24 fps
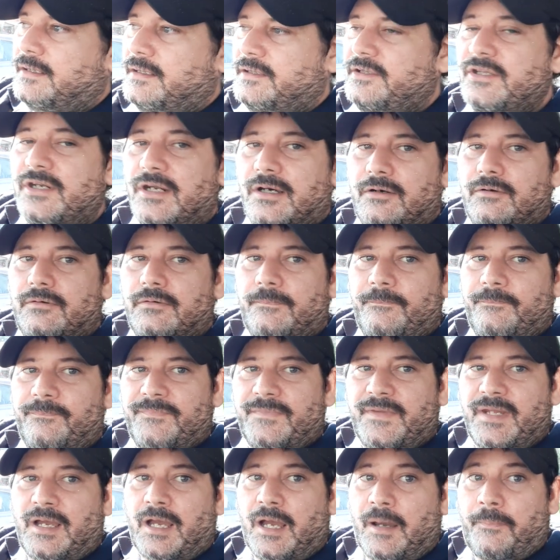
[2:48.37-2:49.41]
you know,
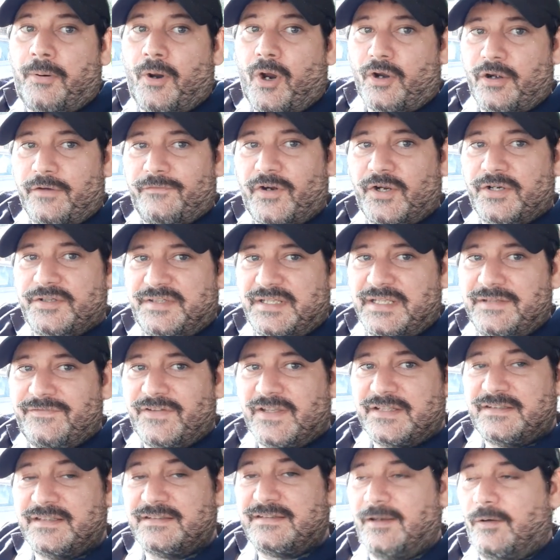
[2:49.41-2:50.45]
a part of our
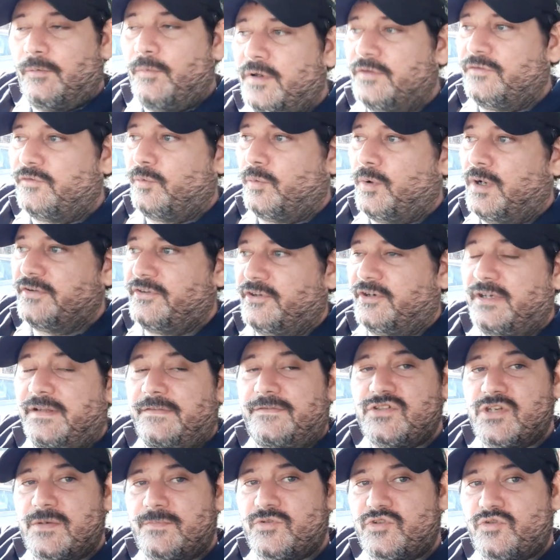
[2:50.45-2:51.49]
defense as it once was
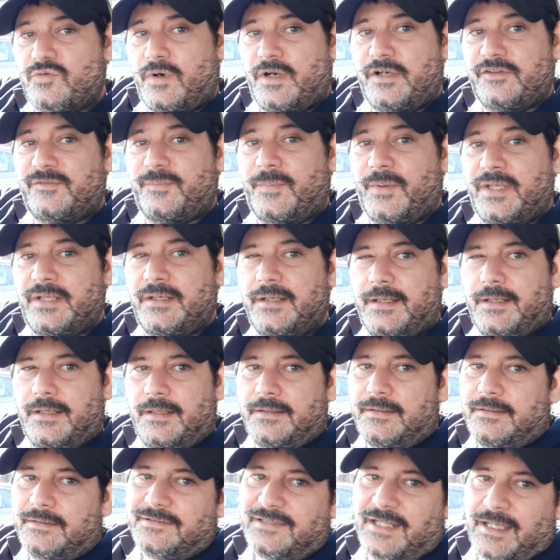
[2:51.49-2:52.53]
underneath Jim Schwartz, but
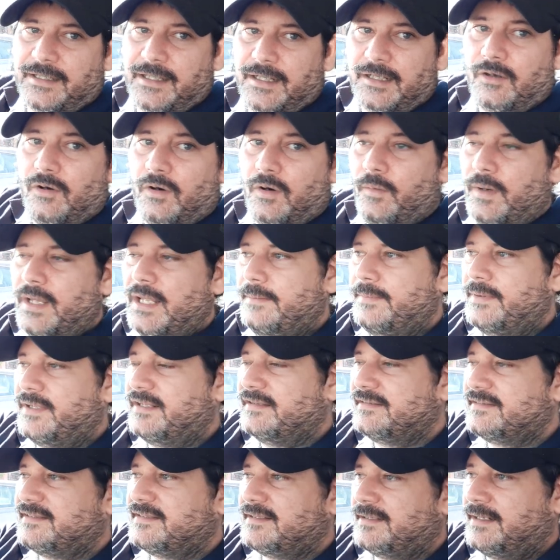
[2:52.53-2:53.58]
it's not going to go away
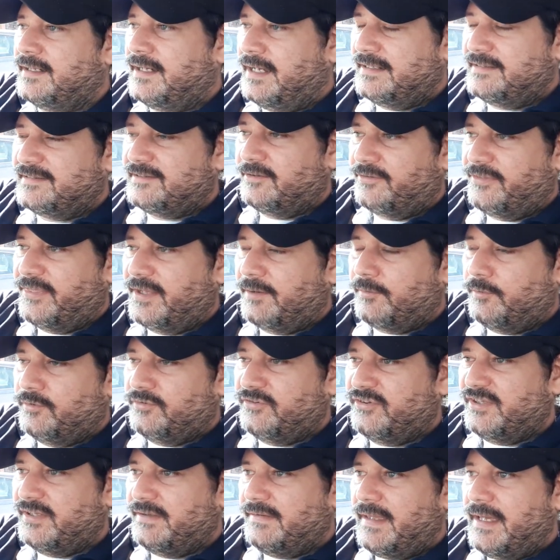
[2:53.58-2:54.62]
because I still think we'll
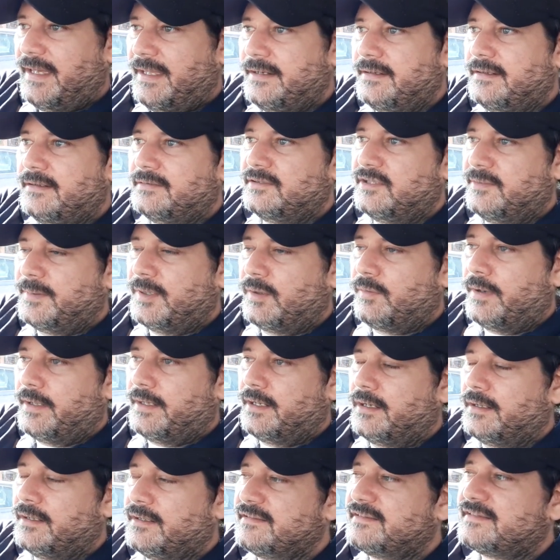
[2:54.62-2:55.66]
see that, to be quite
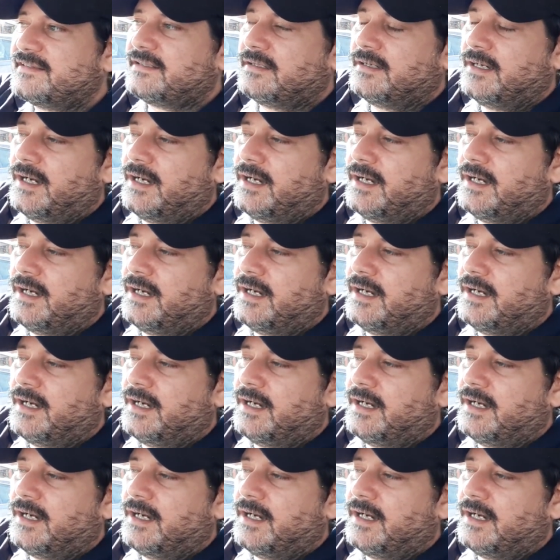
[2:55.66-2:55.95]
honest.